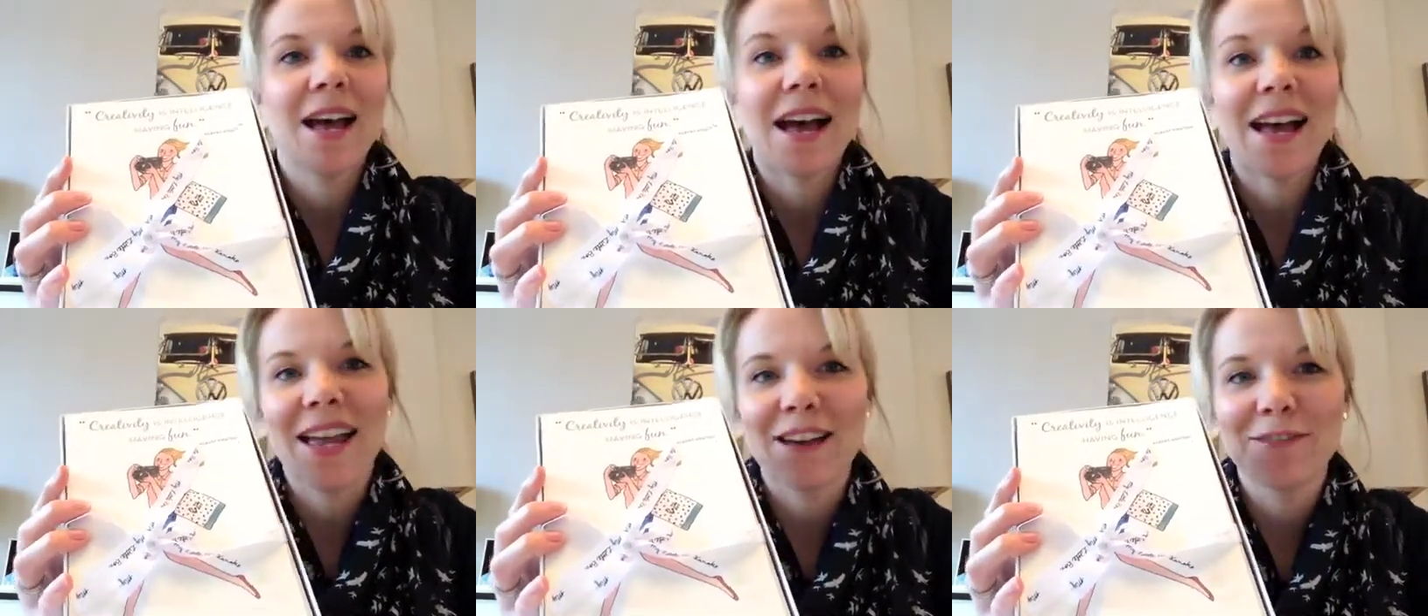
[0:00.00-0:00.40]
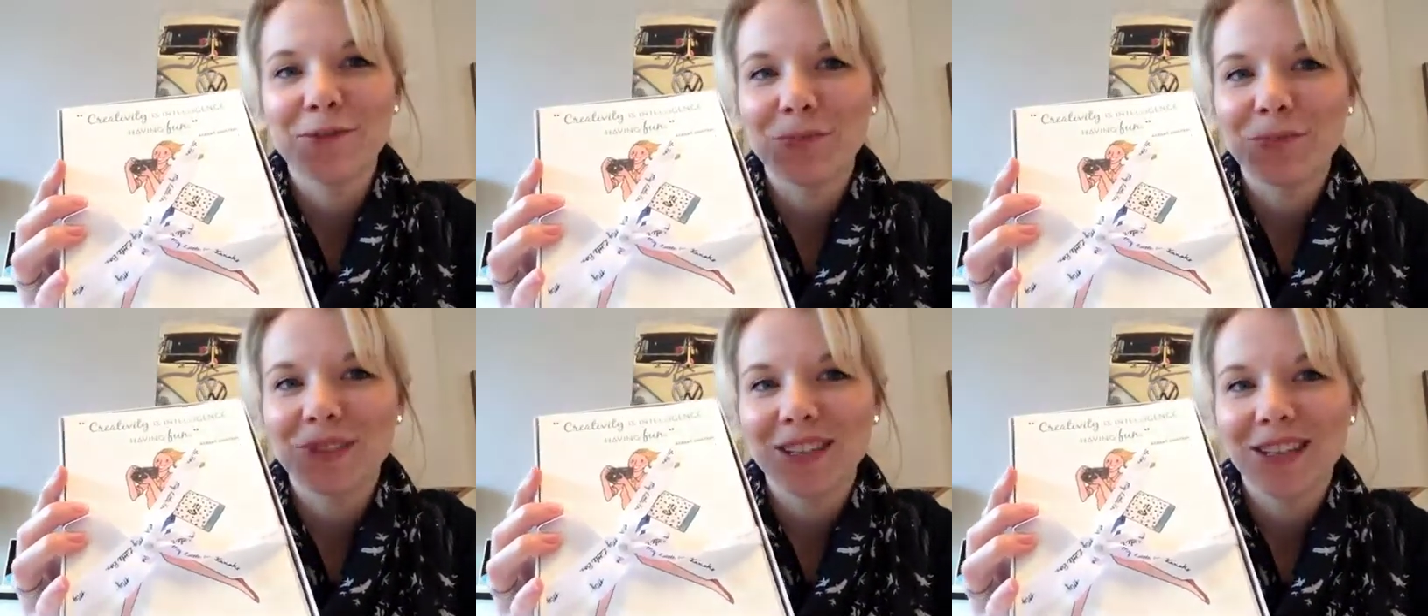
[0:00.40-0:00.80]
I have
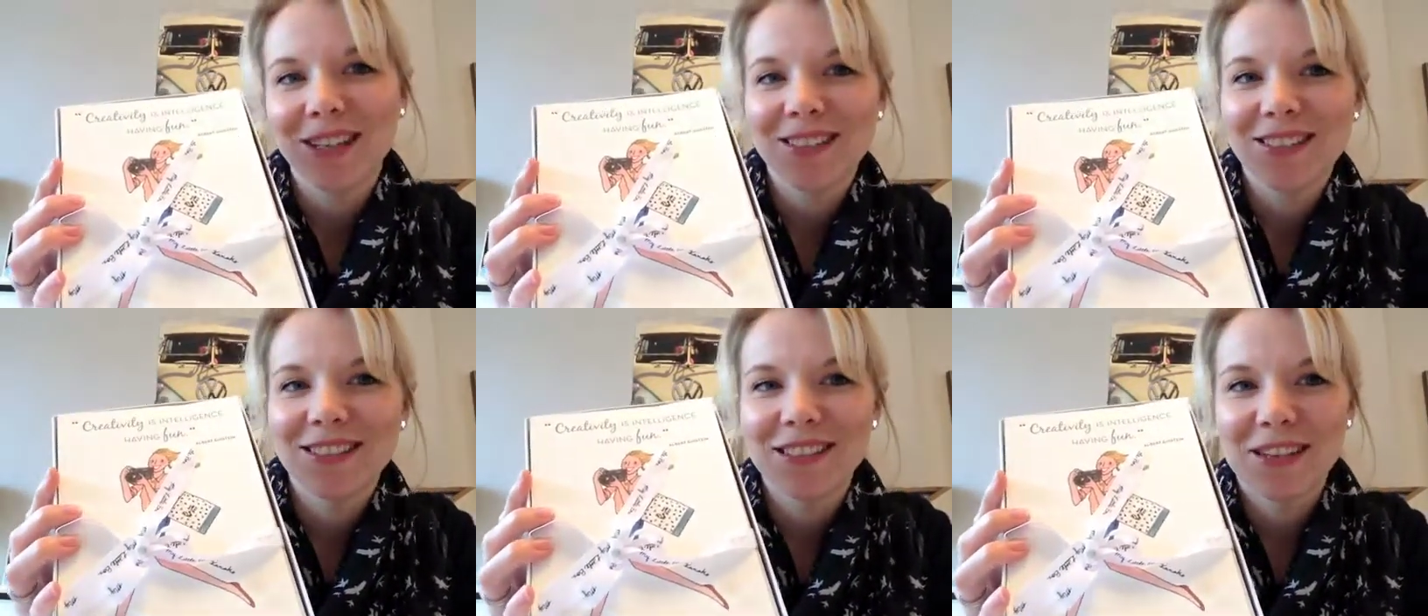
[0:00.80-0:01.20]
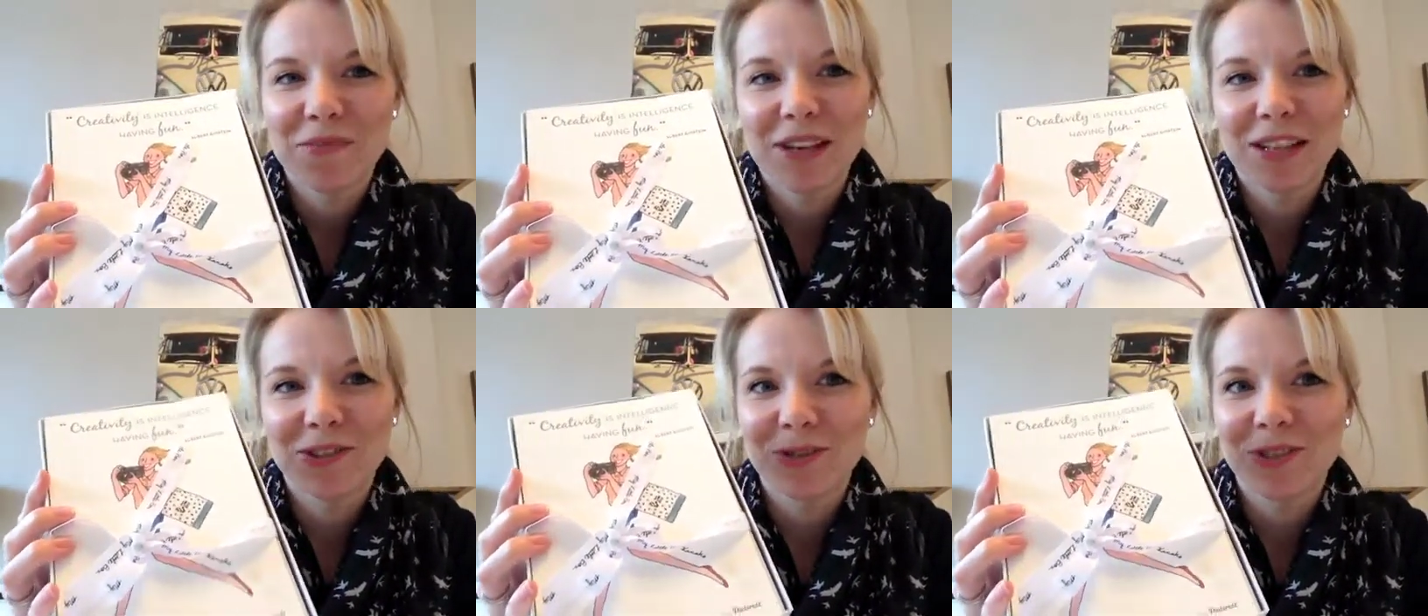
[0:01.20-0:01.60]
opened it.
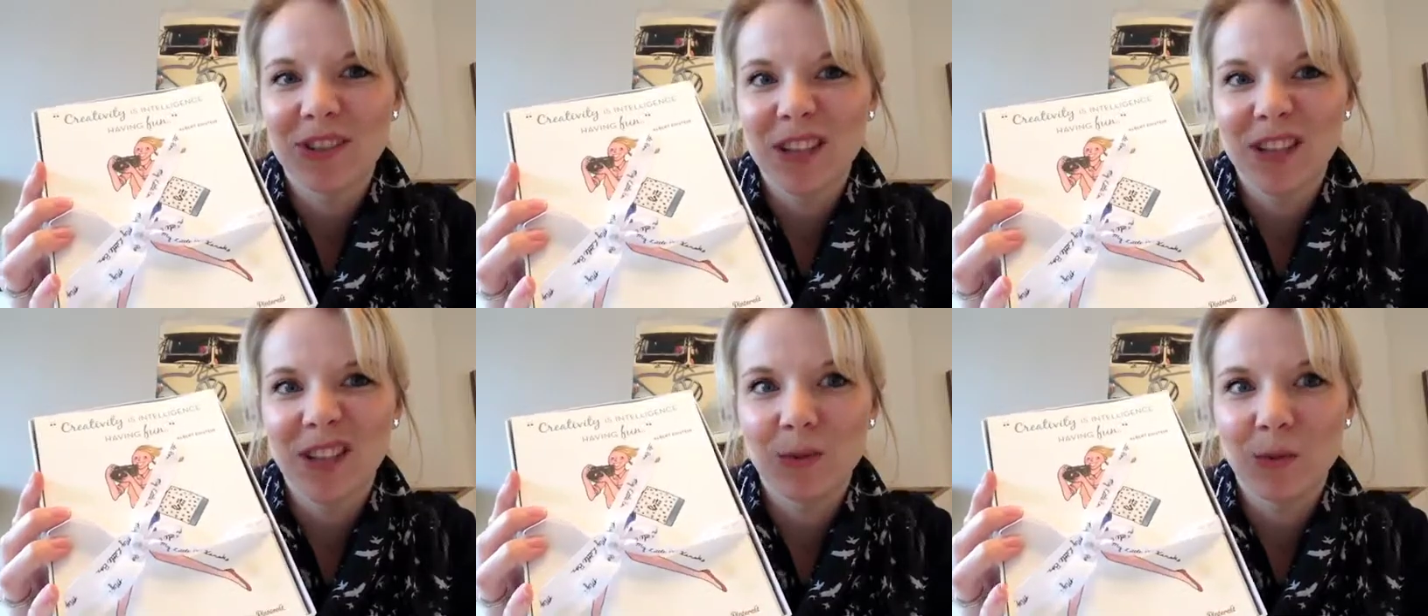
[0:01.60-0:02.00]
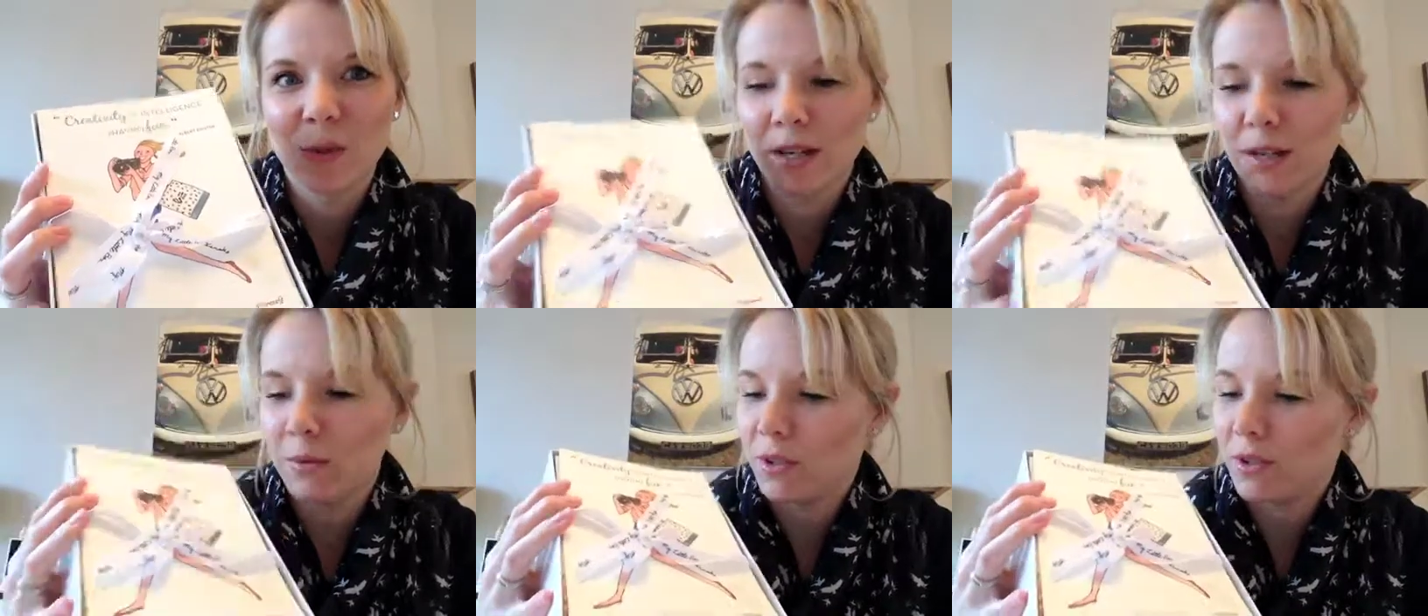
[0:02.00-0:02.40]
My daughter had a go
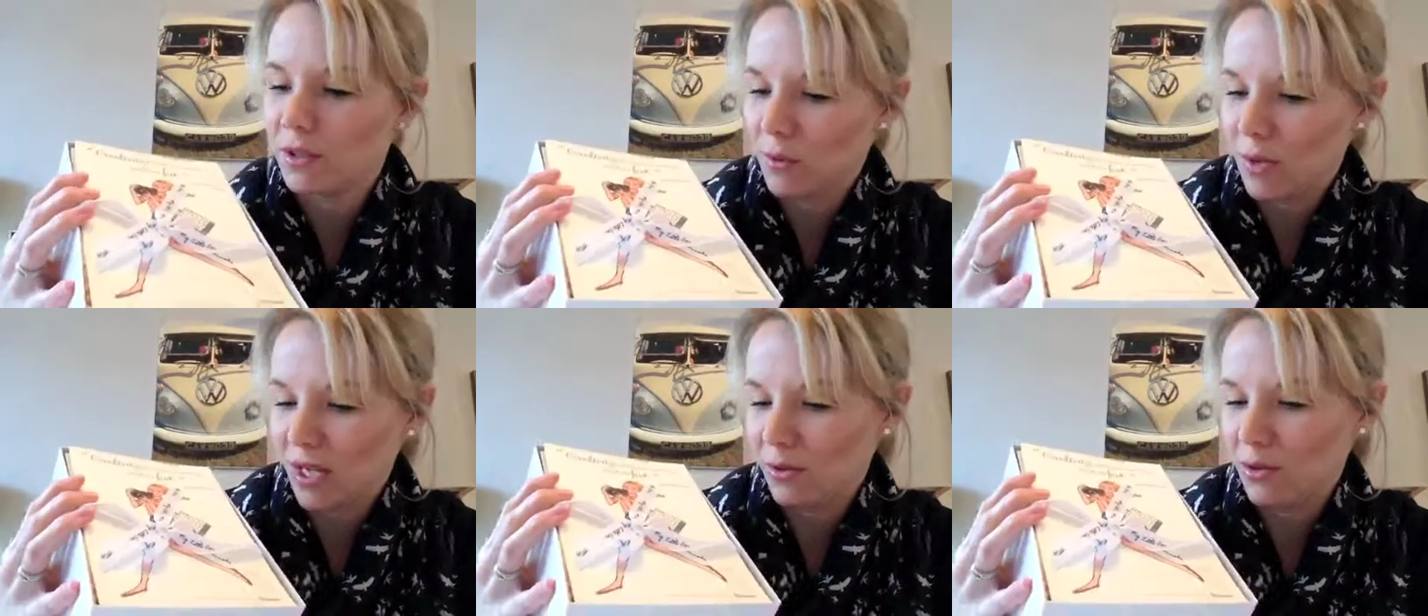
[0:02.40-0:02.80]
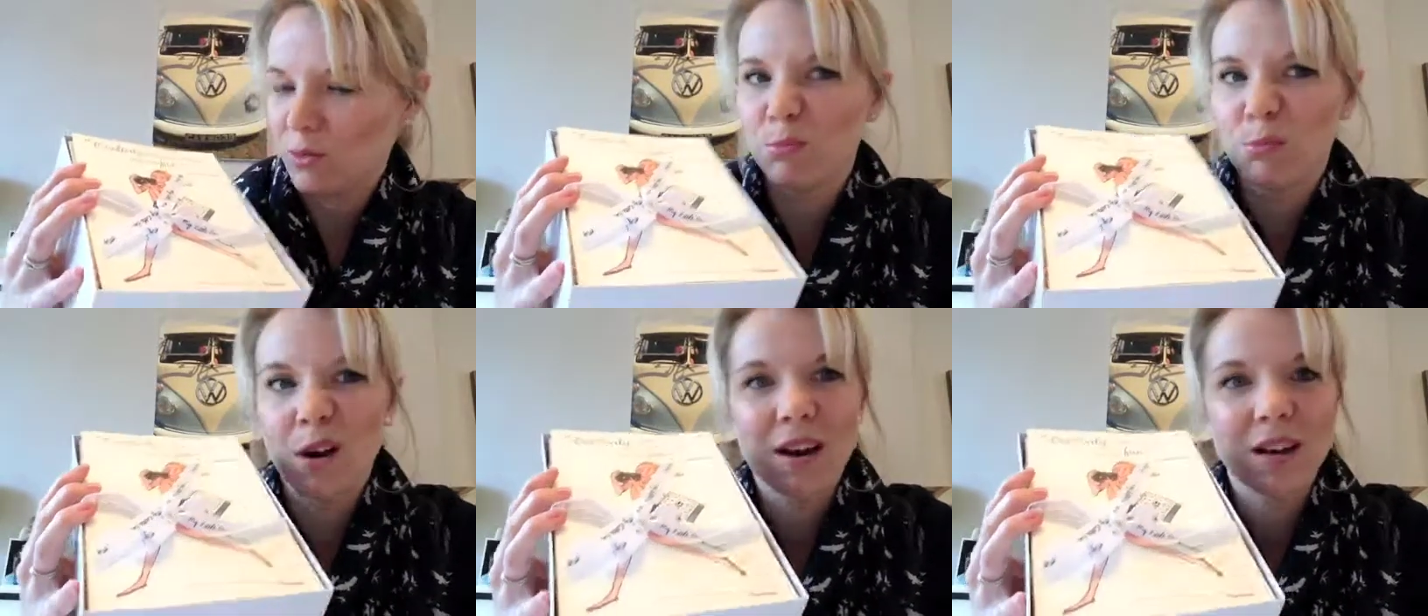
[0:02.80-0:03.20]
at it, which is why there's
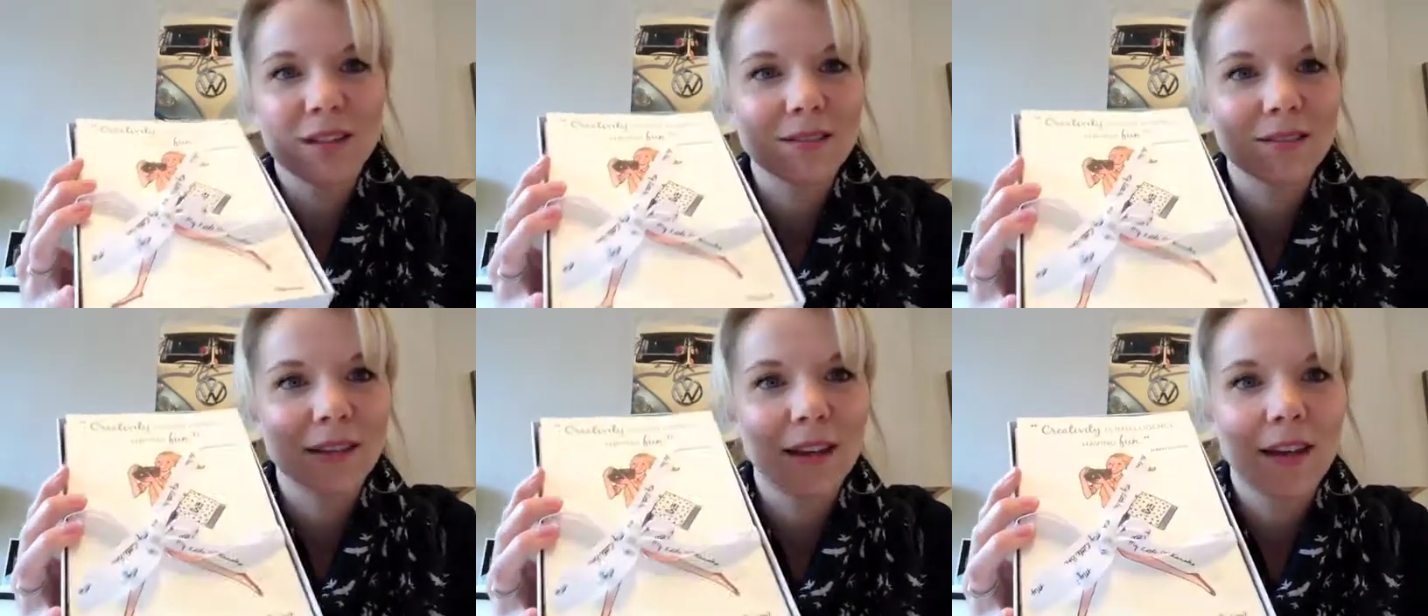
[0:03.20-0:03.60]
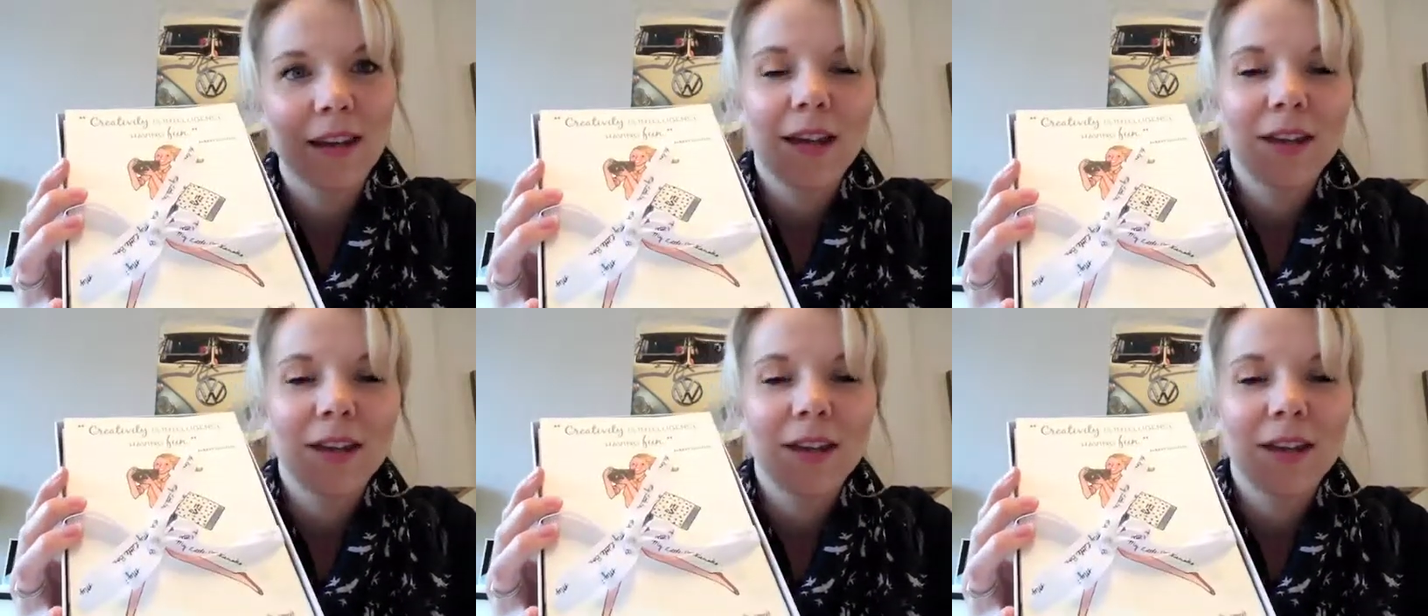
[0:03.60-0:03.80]
some marks on it.